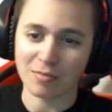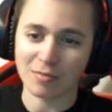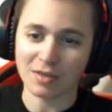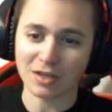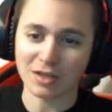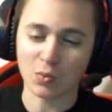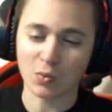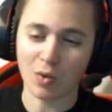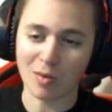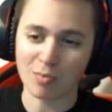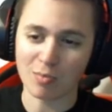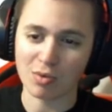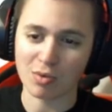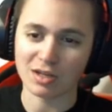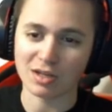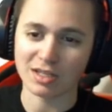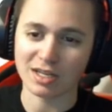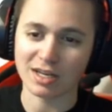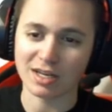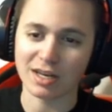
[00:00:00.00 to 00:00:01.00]
this one
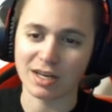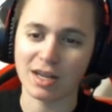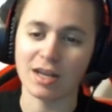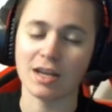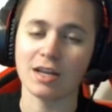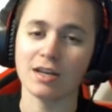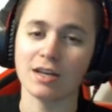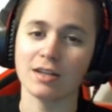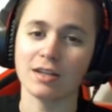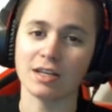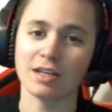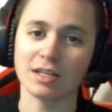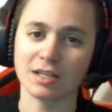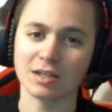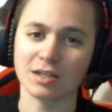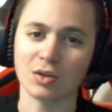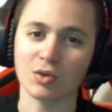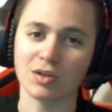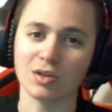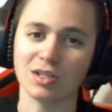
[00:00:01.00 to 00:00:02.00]
person in the
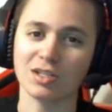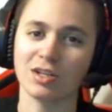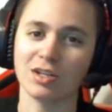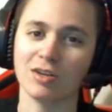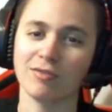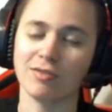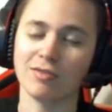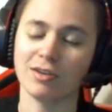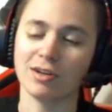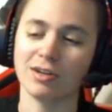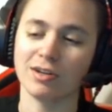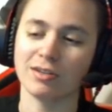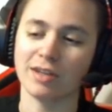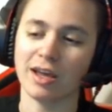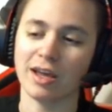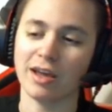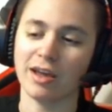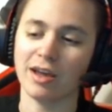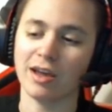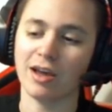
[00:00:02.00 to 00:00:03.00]
Discord server
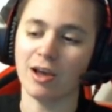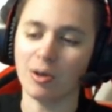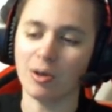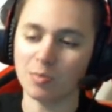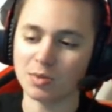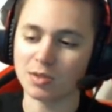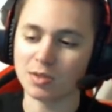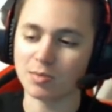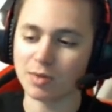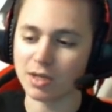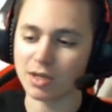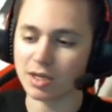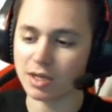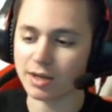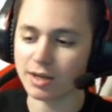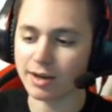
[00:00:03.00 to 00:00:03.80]
that helps me,